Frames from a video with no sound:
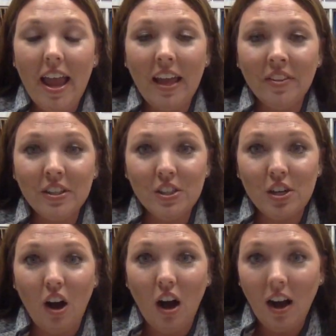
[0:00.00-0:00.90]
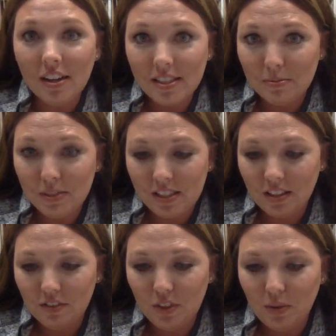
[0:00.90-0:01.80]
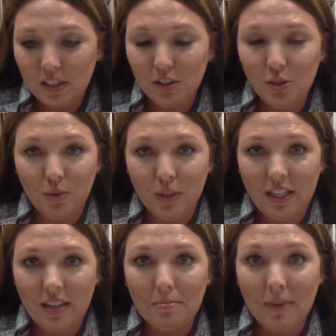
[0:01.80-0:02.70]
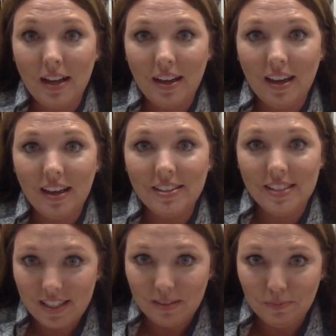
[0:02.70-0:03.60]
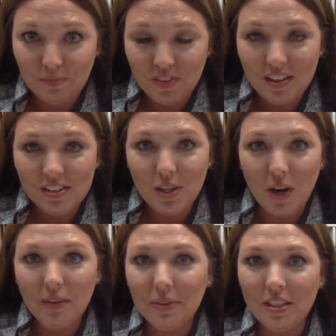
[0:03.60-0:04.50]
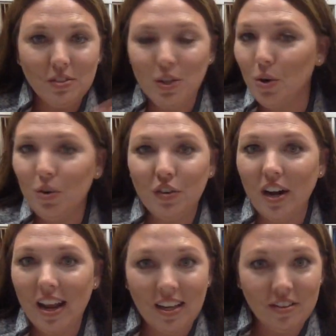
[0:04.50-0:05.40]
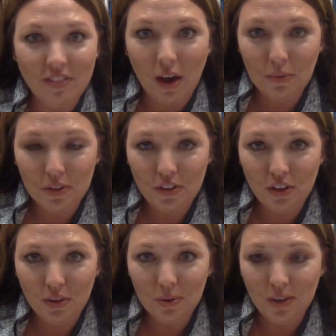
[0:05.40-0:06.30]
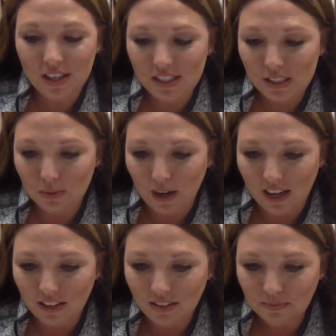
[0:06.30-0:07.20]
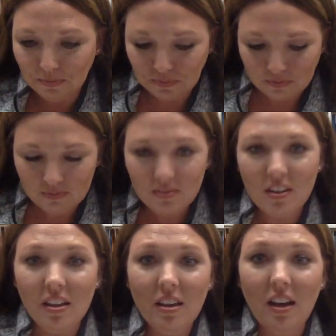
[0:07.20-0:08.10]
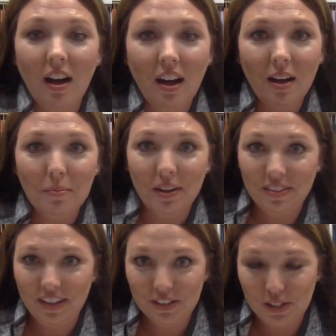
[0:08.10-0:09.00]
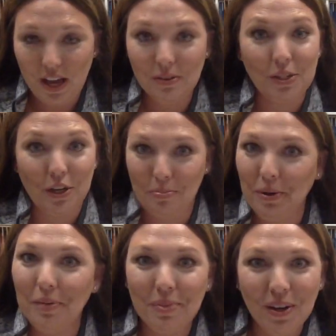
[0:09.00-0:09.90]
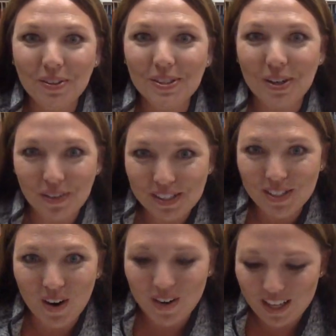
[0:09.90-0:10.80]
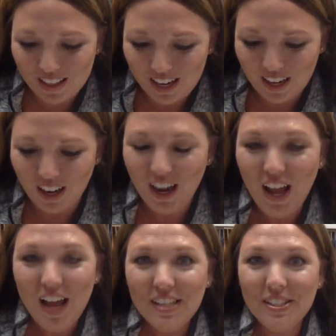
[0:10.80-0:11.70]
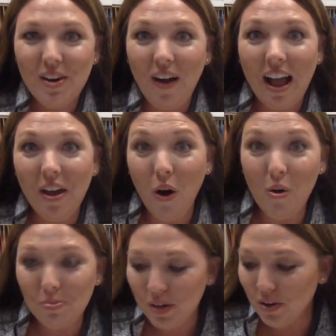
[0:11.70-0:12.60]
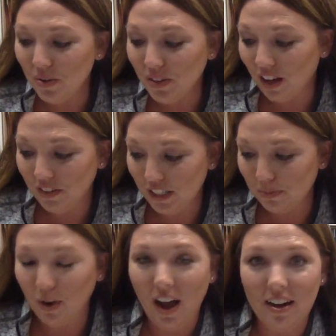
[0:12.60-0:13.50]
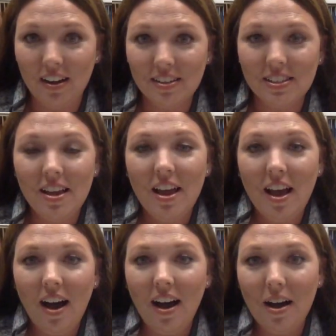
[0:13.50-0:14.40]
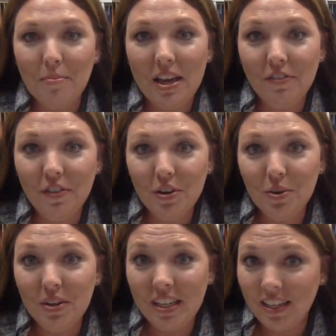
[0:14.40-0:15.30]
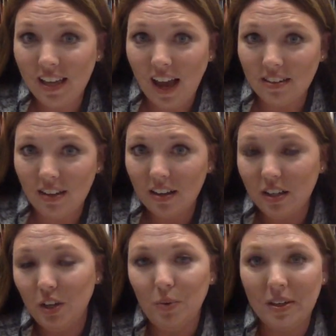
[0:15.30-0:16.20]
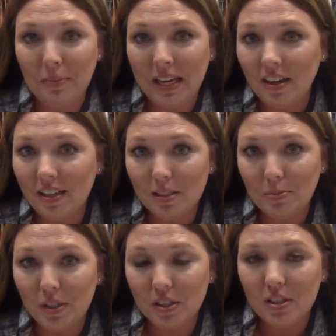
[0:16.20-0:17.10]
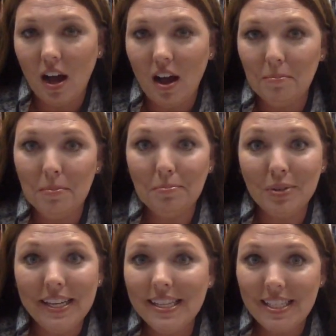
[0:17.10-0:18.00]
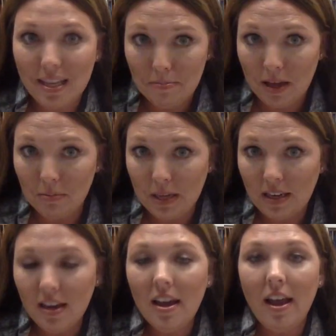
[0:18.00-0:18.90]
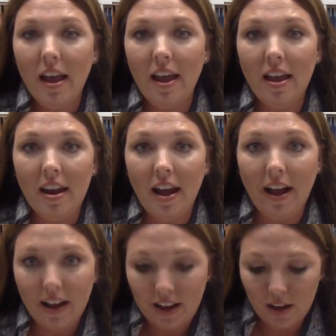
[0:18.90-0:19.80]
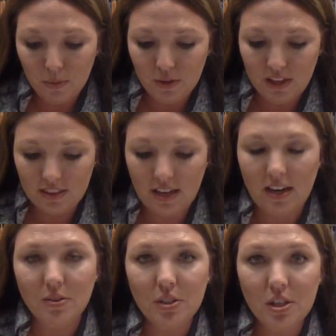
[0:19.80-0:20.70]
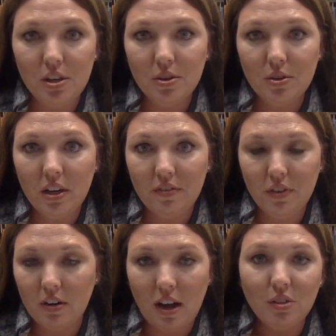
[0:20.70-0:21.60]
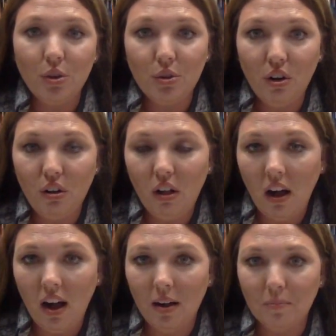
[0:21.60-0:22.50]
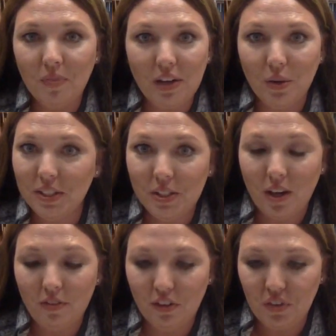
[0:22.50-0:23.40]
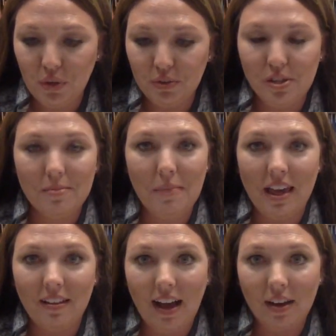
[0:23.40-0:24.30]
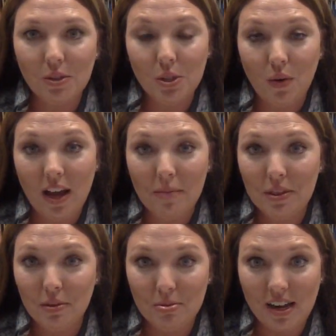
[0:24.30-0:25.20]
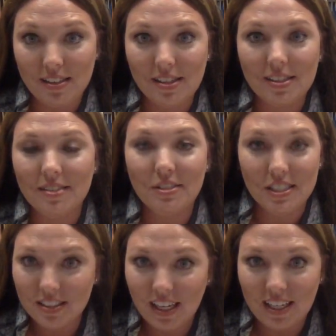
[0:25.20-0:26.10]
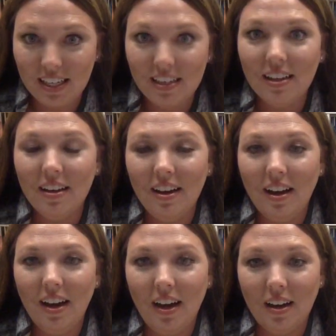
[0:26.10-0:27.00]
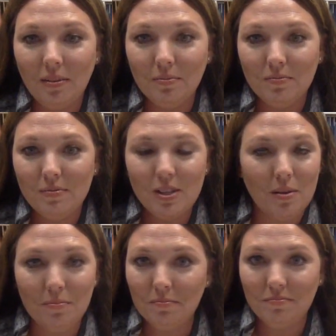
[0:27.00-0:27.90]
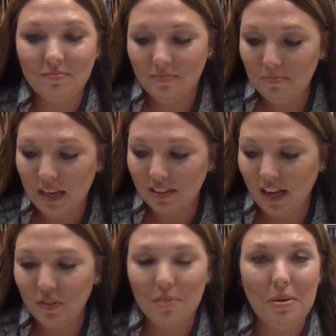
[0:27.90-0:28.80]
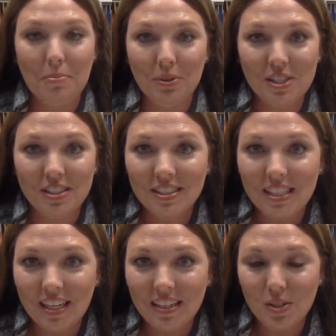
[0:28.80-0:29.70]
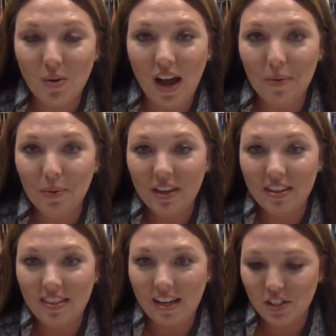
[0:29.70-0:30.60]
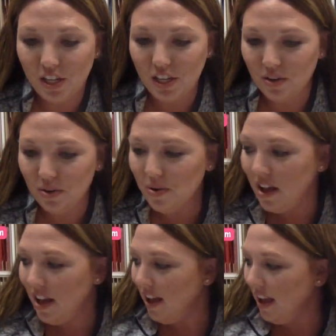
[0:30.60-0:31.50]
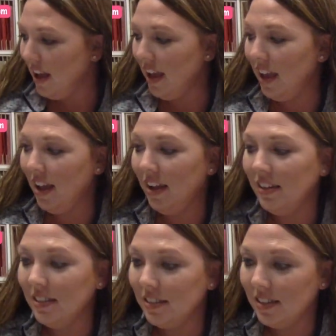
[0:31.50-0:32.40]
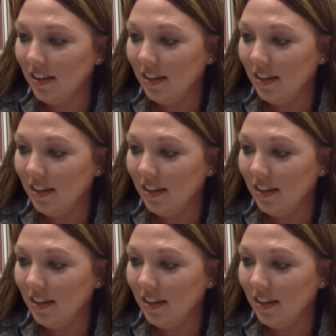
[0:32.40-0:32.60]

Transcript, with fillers: and there's an awesome deal if you want to join my team so i would love to go over any of that with you as well um, there's, I was going to put up the host code. It's already there. So I hope you love these products. Um, if you need a catalog and you're one of my customers, um, please email me and I will get that out to you if you're not local. Um, I know I still have a few to mail out, so I'm in the process of still getting um, some mailed out that people still need. So I will get that to you. And